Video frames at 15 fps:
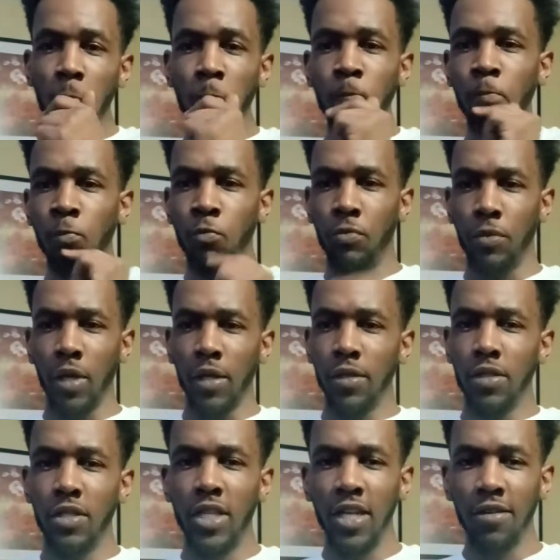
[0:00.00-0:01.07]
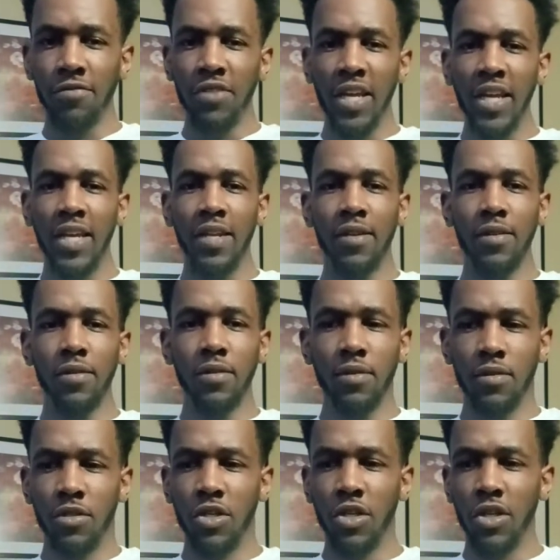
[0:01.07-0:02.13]
instead of thinking
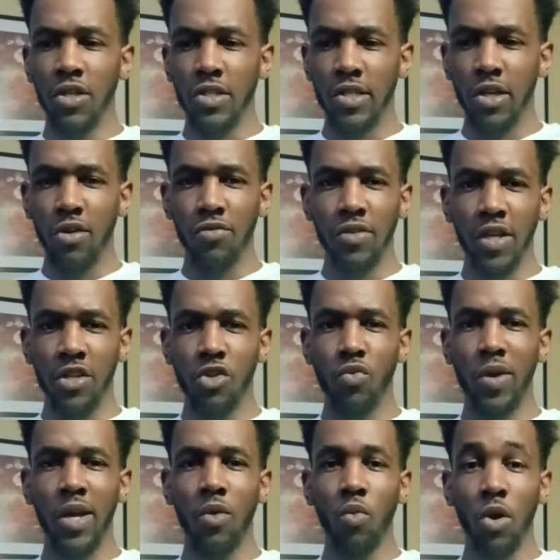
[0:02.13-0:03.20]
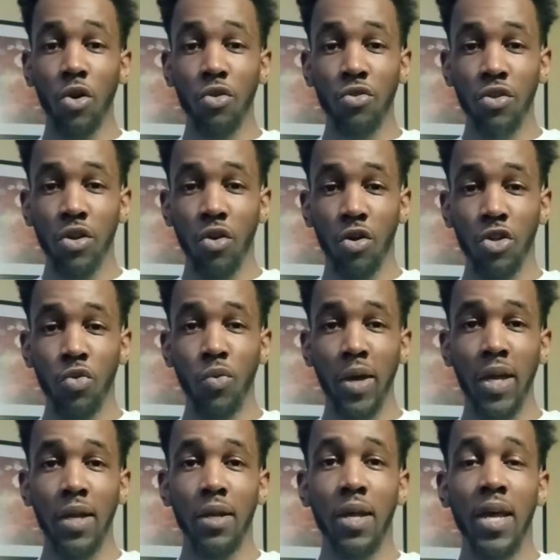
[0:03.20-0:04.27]
to yourself that you ain't worthy or you
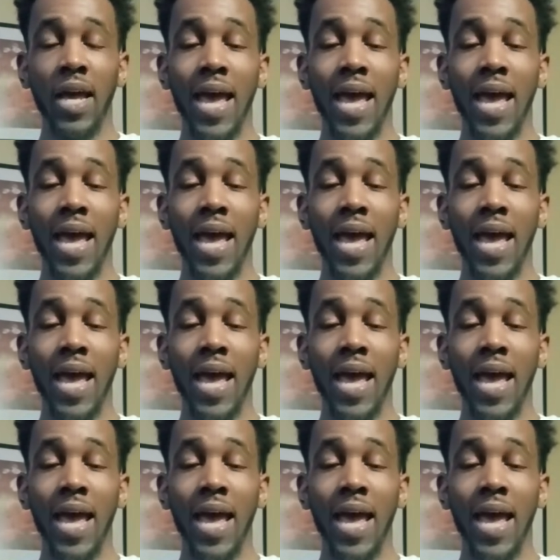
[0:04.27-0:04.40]
ain't